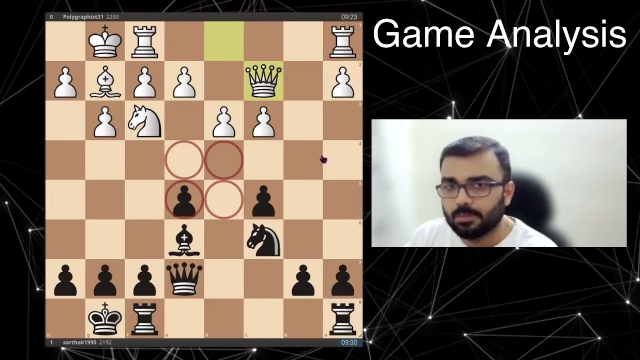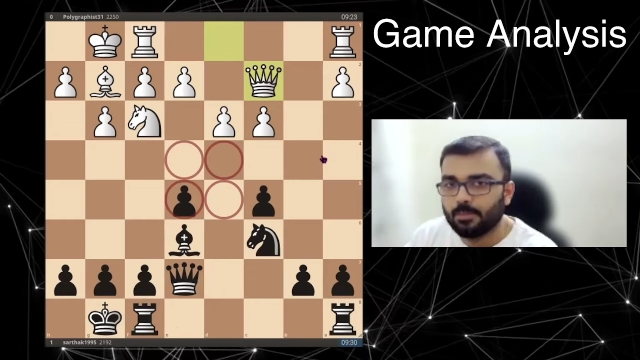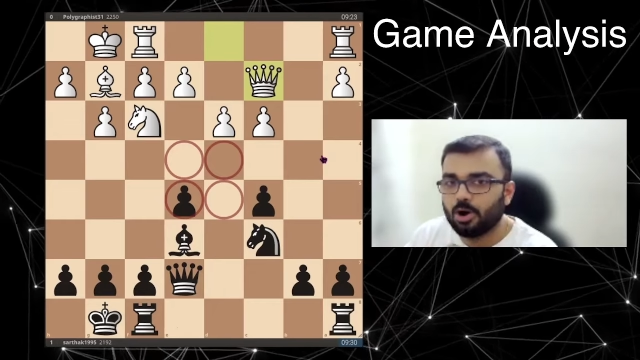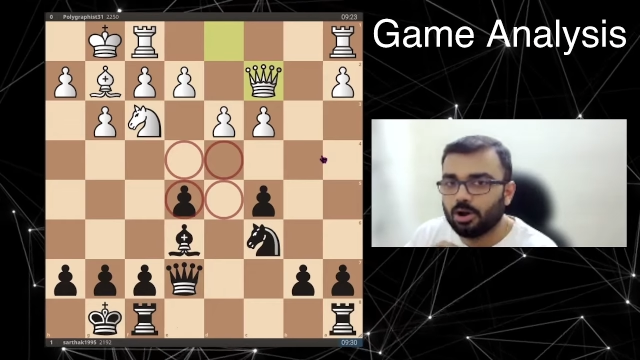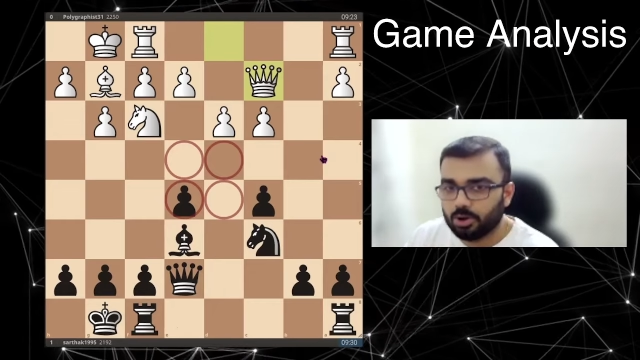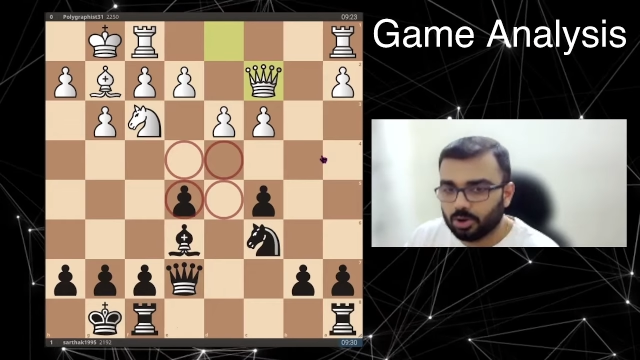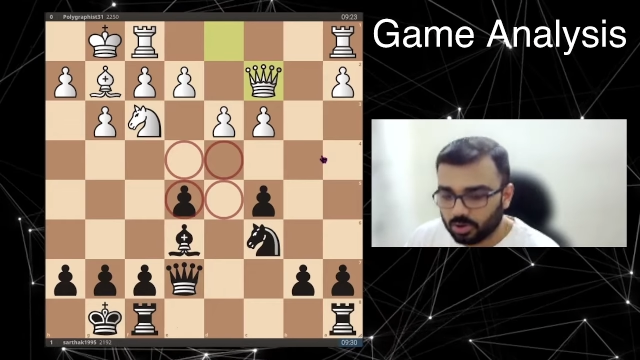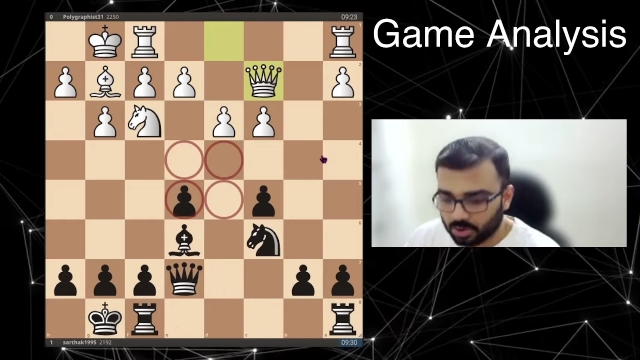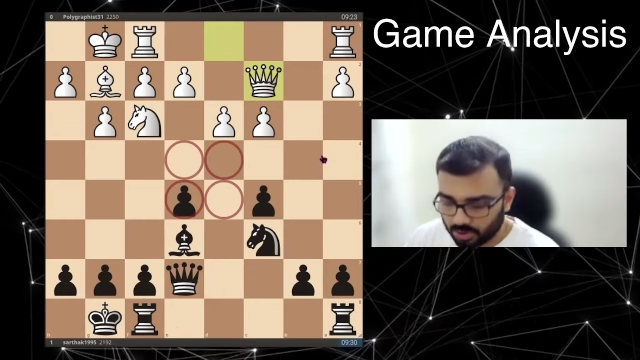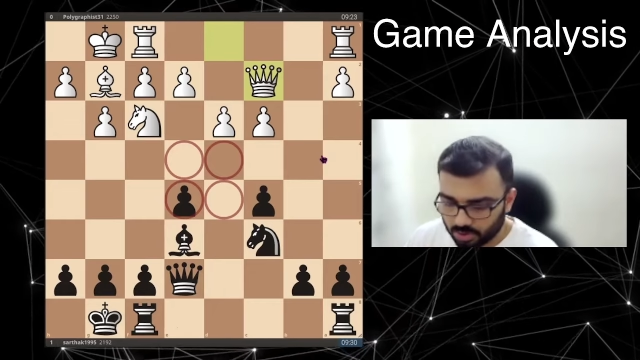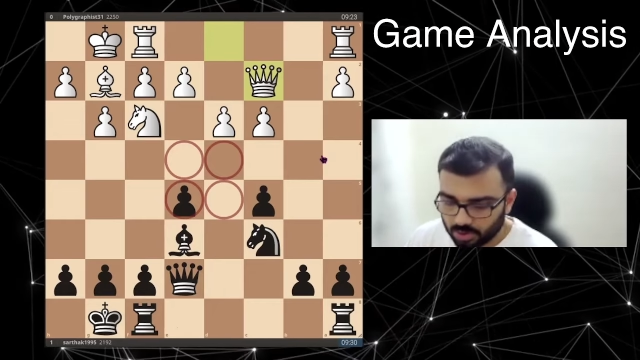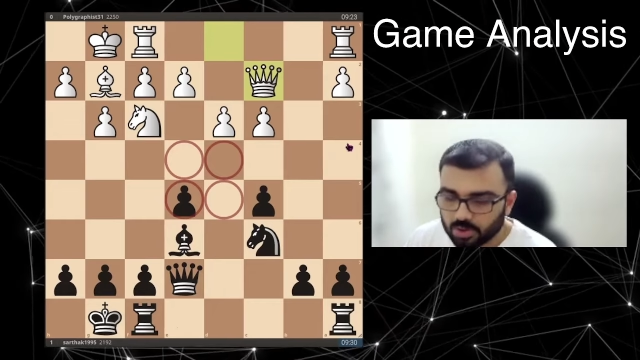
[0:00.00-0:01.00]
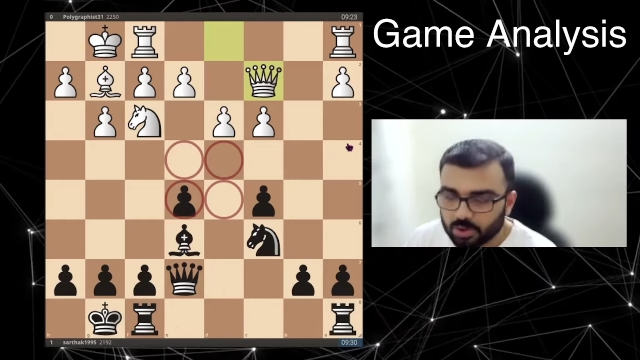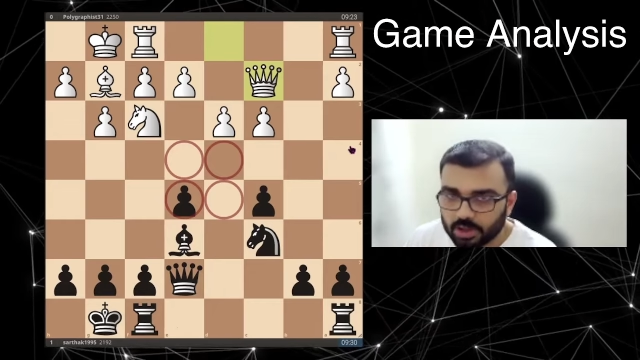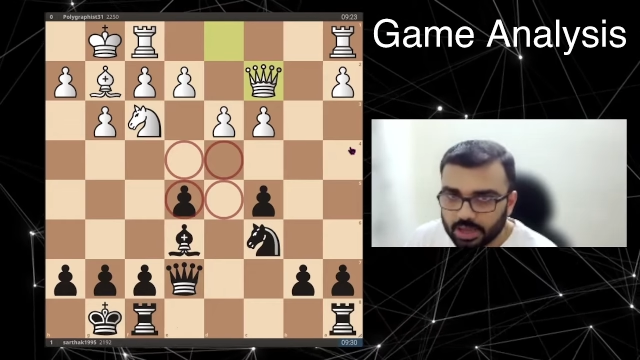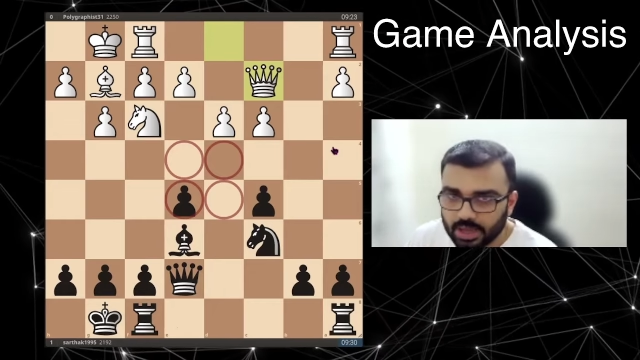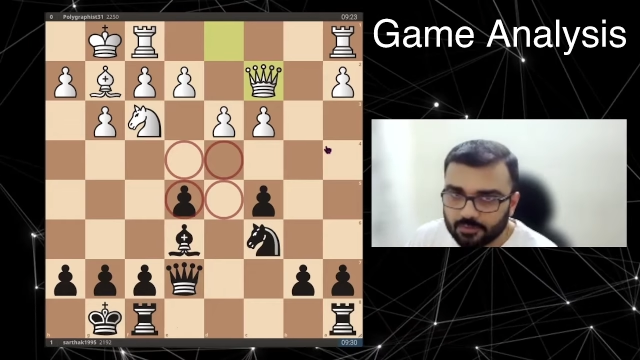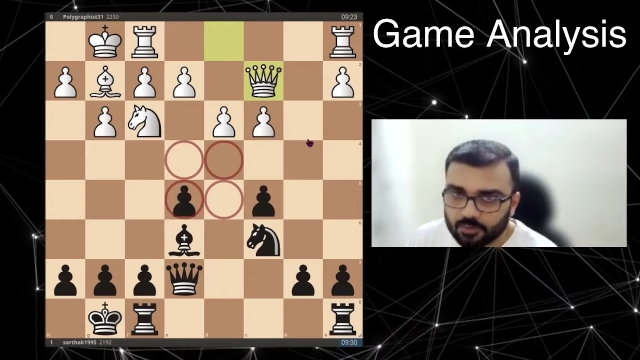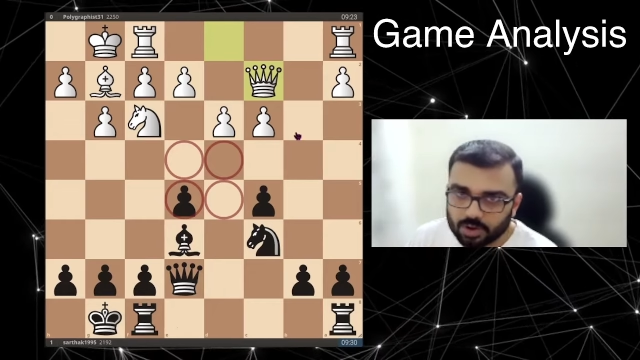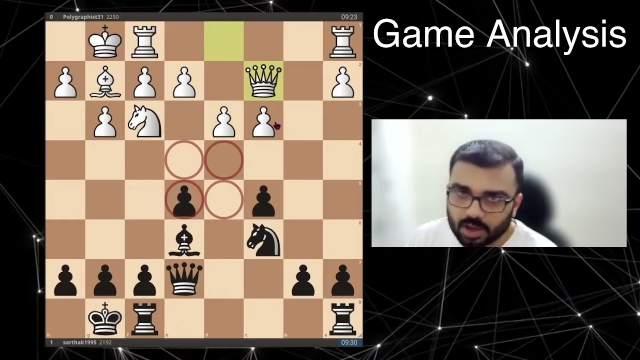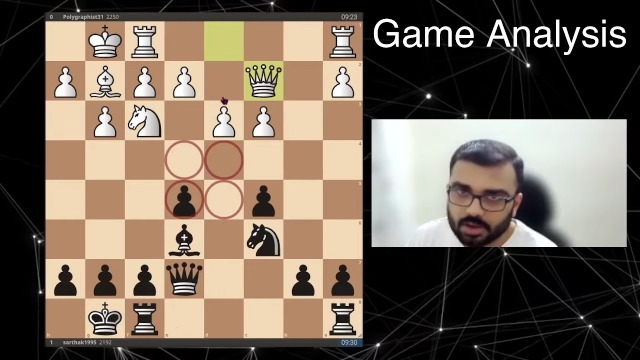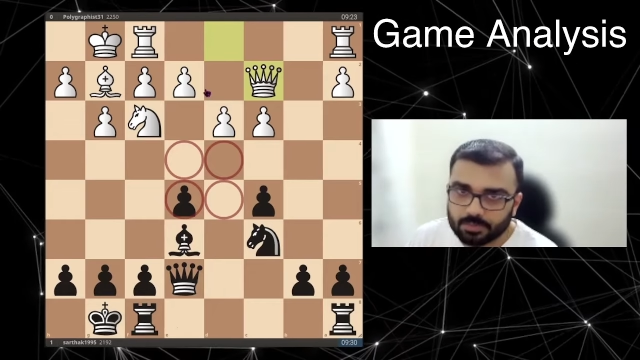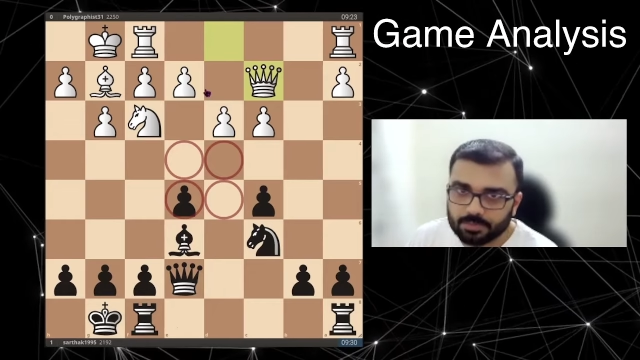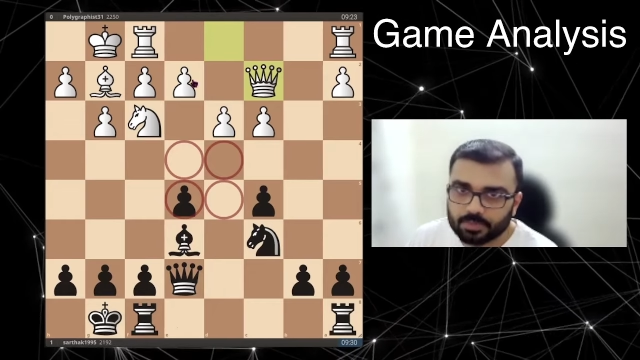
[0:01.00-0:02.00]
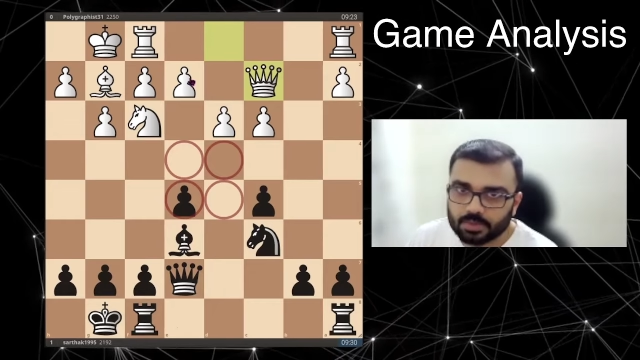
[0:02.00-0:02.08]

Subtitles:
Pawn to e4, yeah?